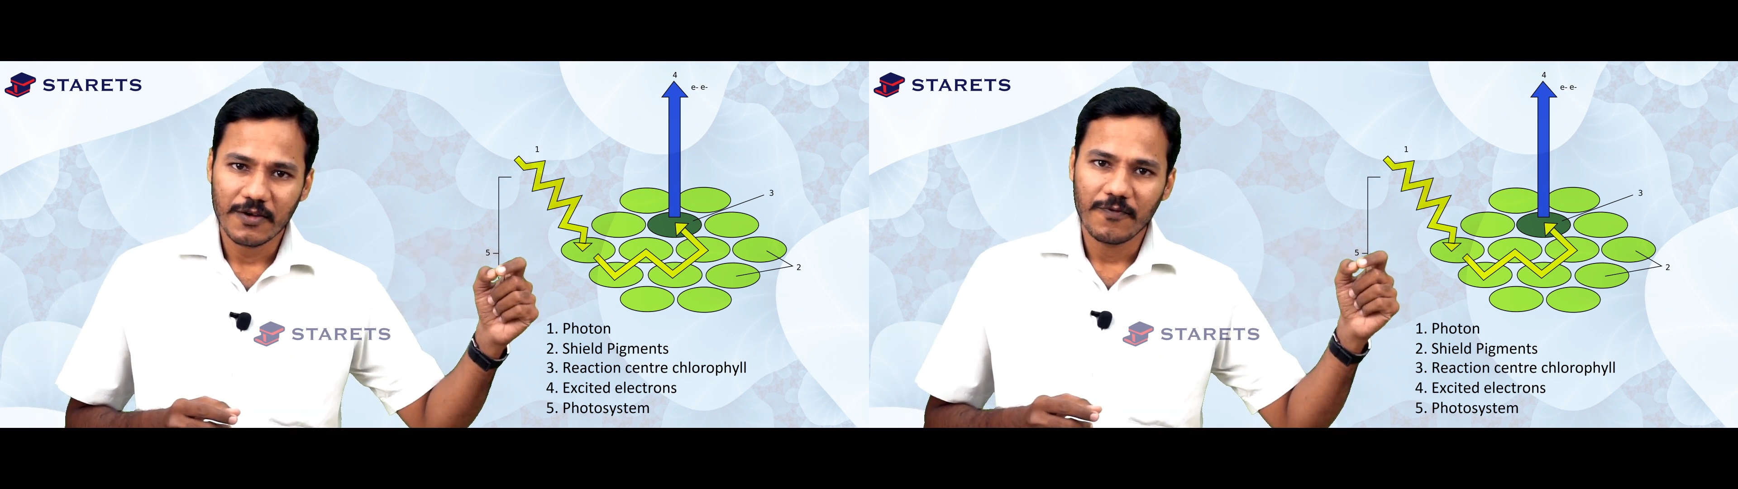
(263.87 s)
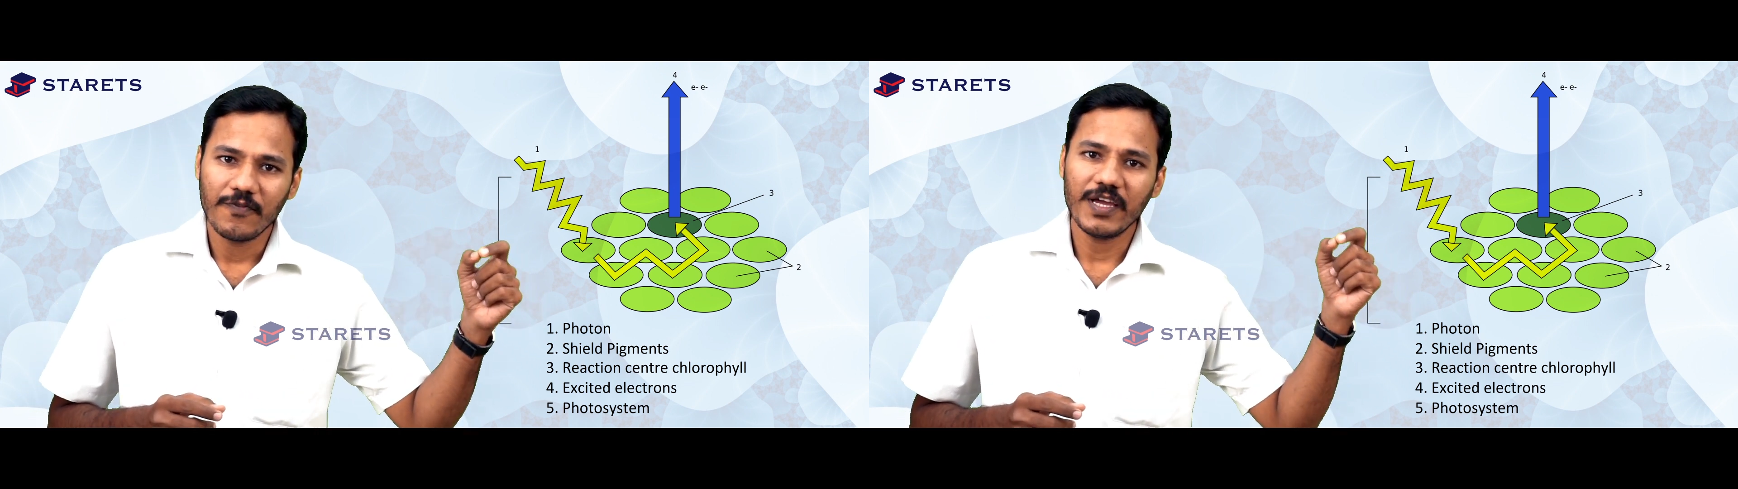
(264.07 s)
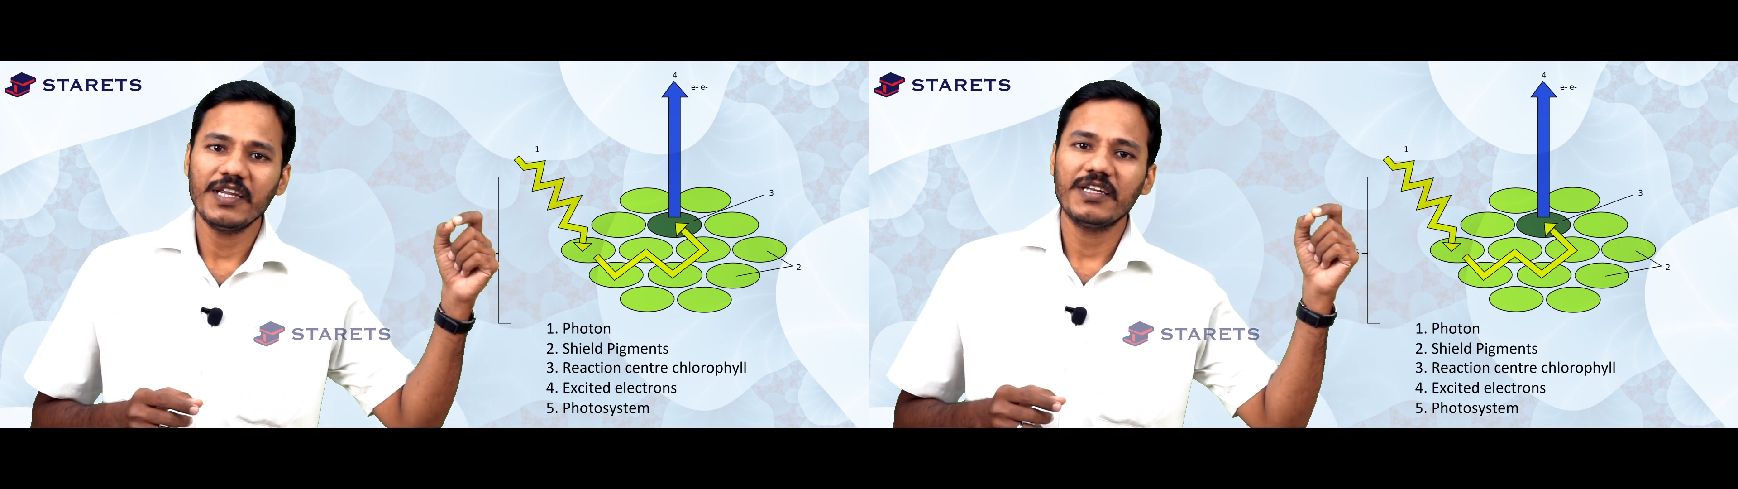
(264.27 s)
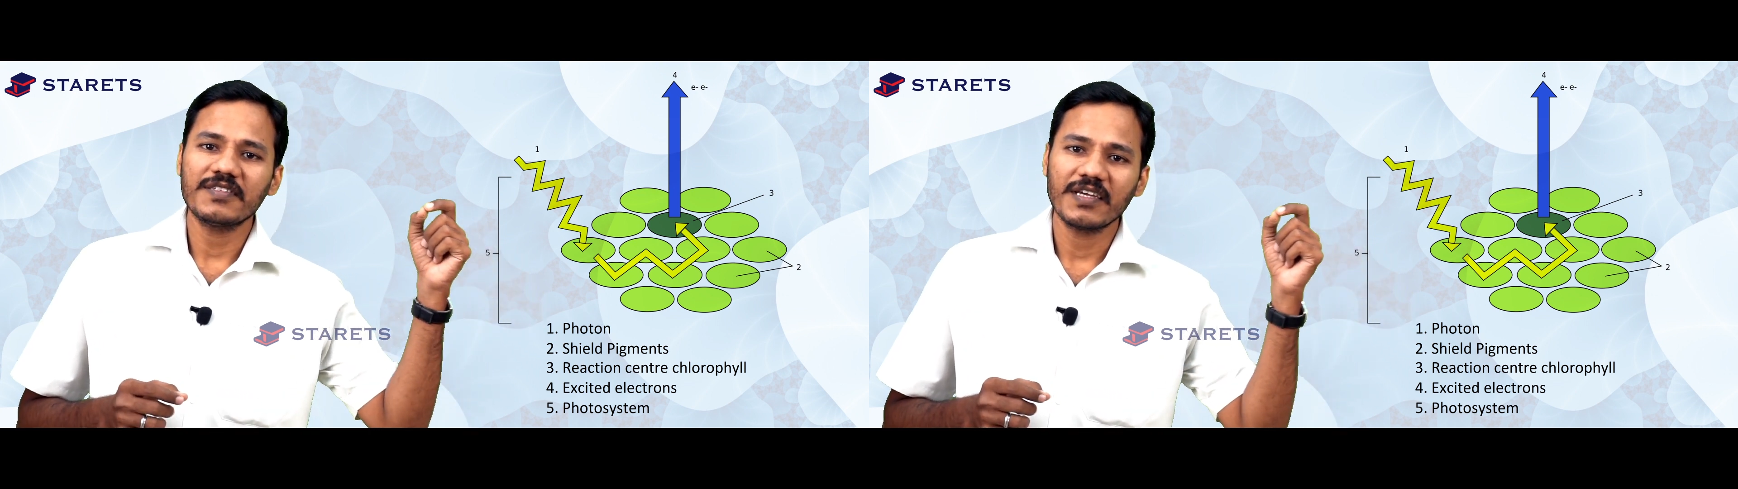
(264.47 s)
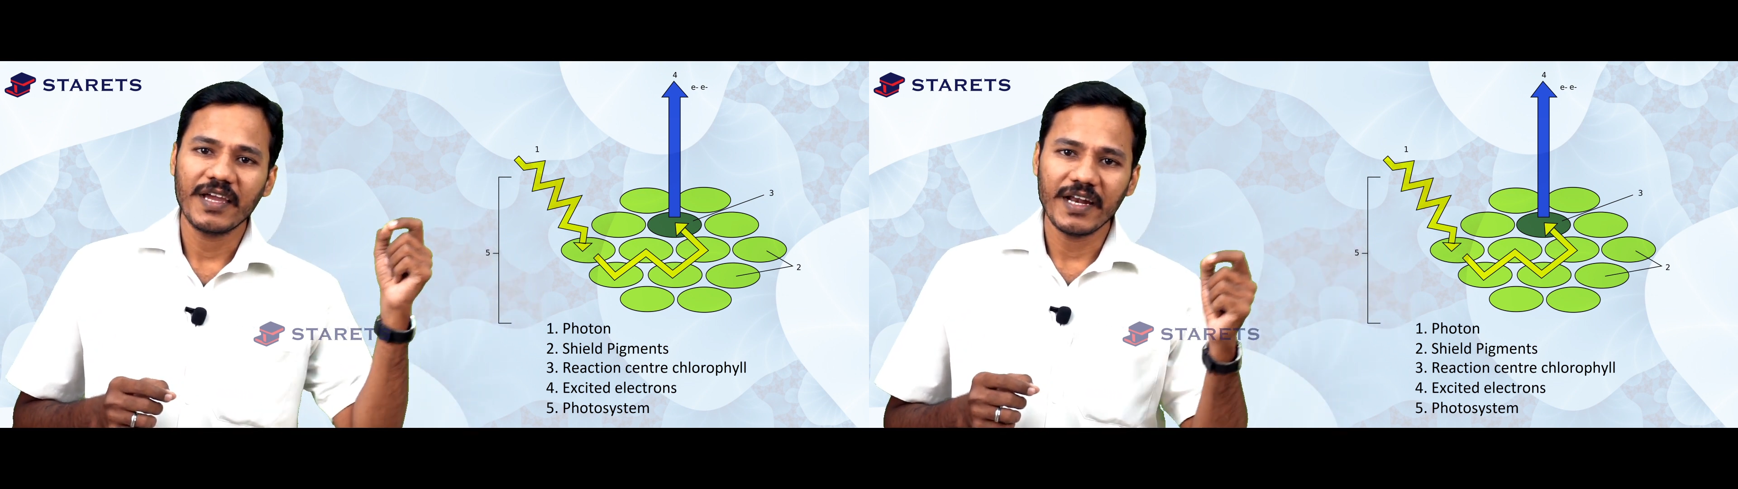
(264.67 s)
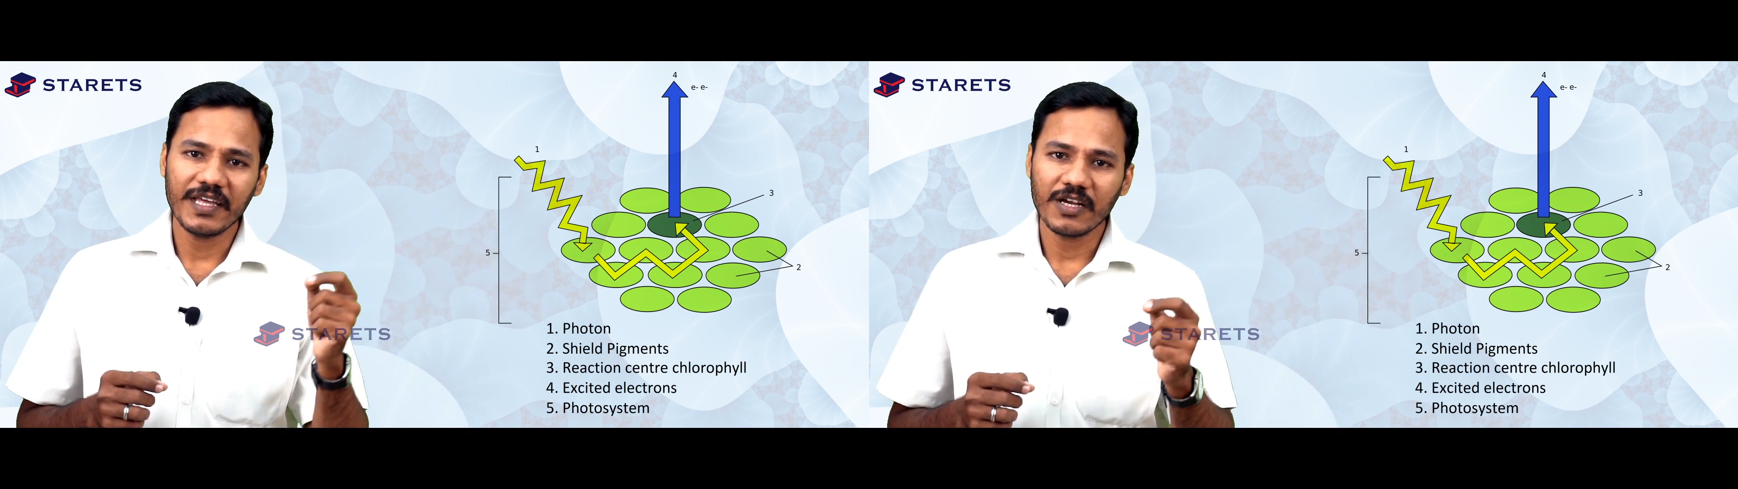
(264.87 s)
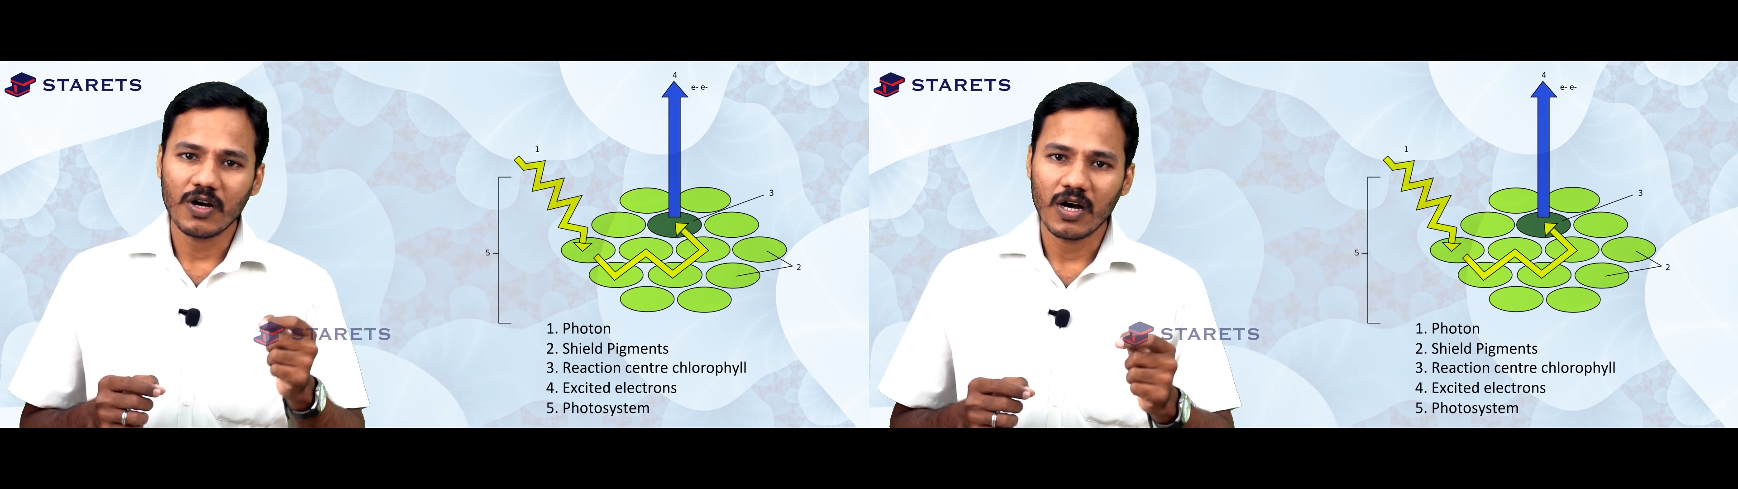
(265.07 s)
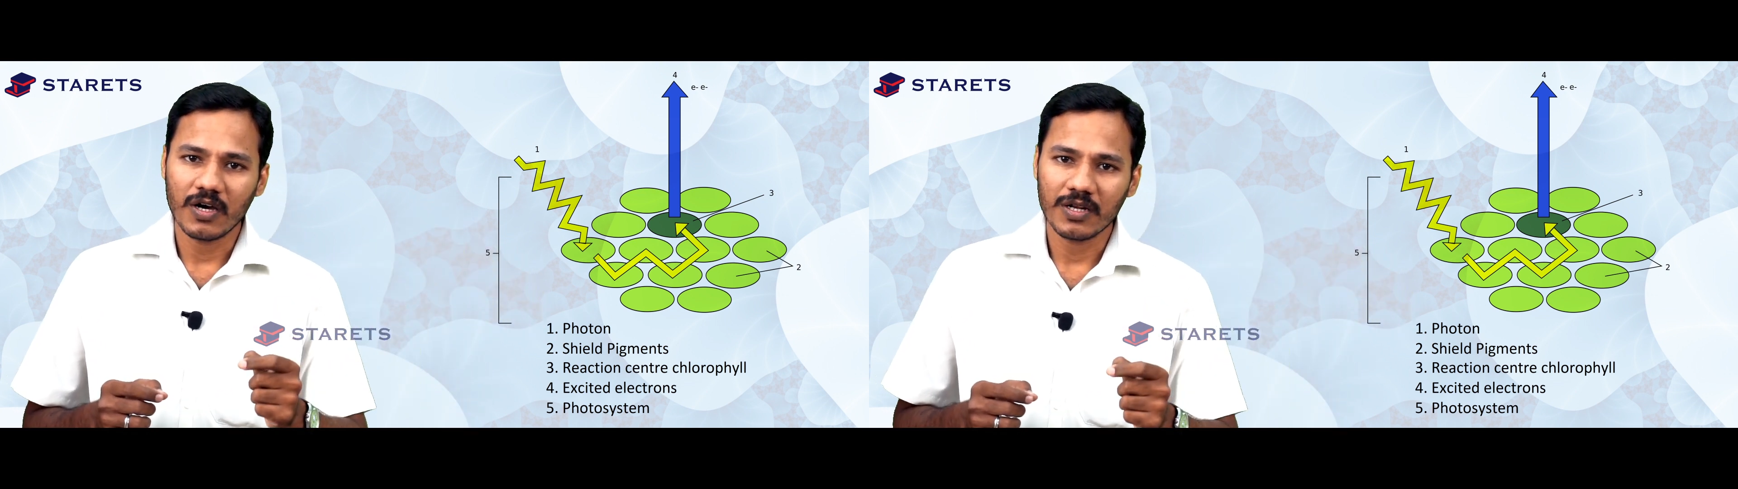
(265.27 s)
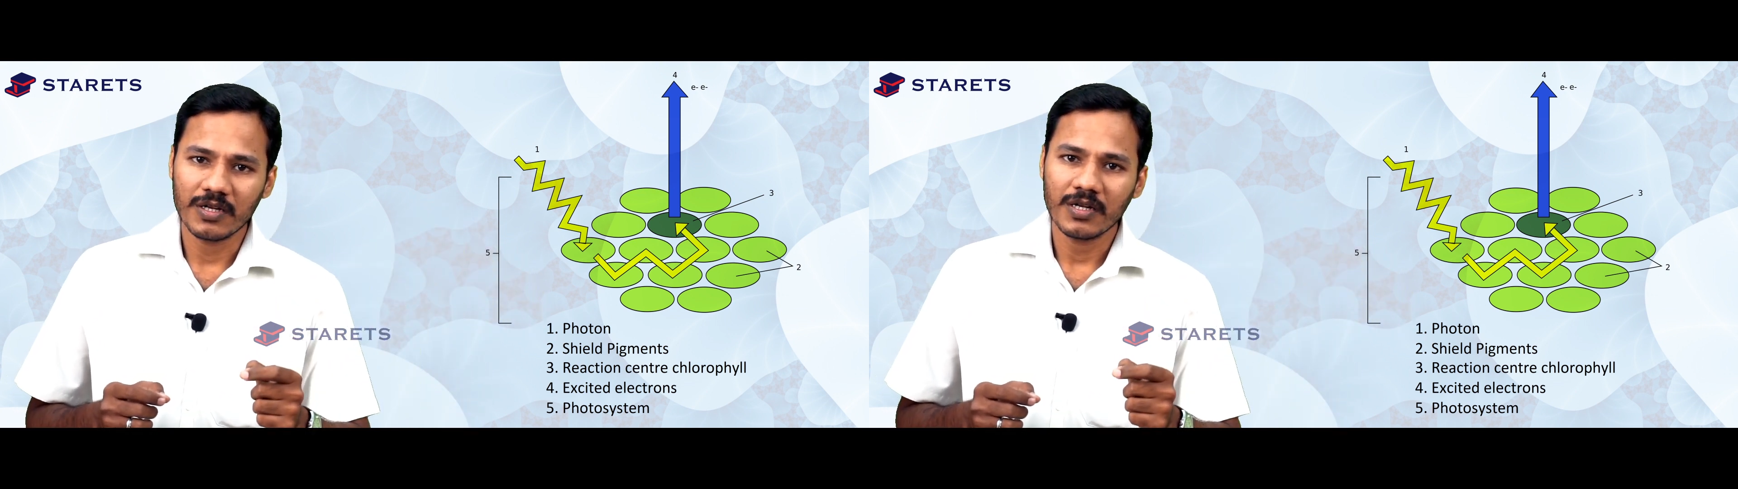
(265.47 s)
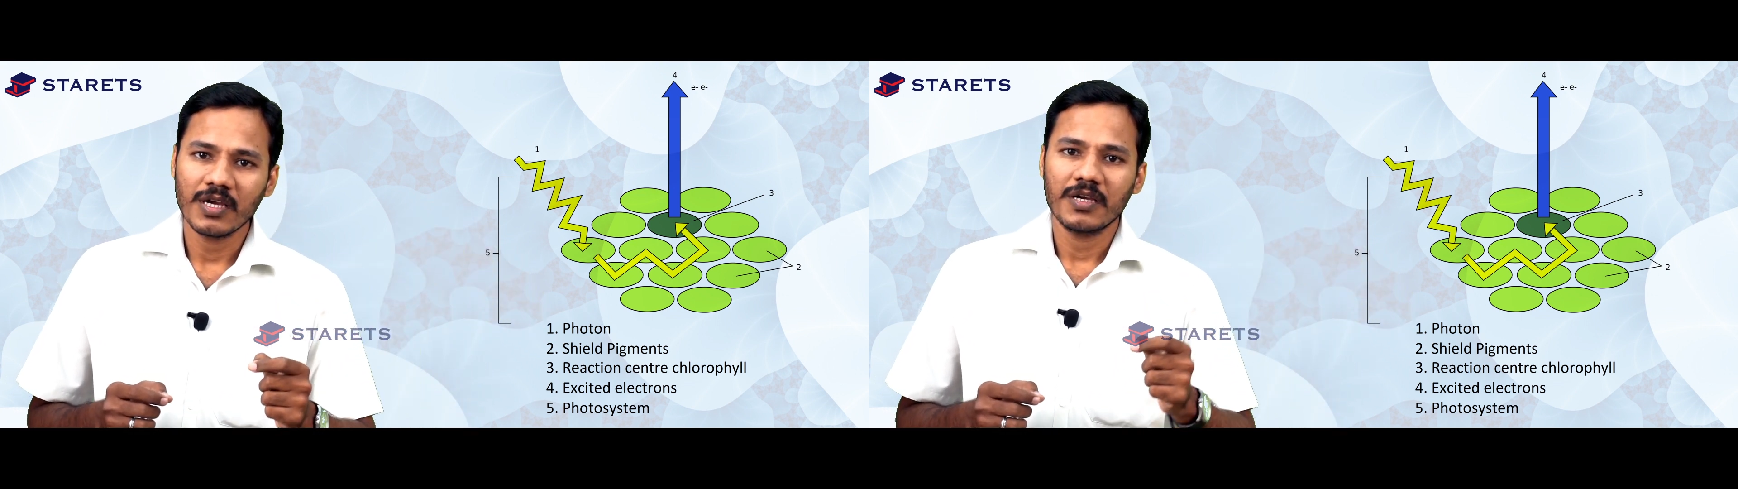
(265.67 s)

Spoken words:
when it is hitting on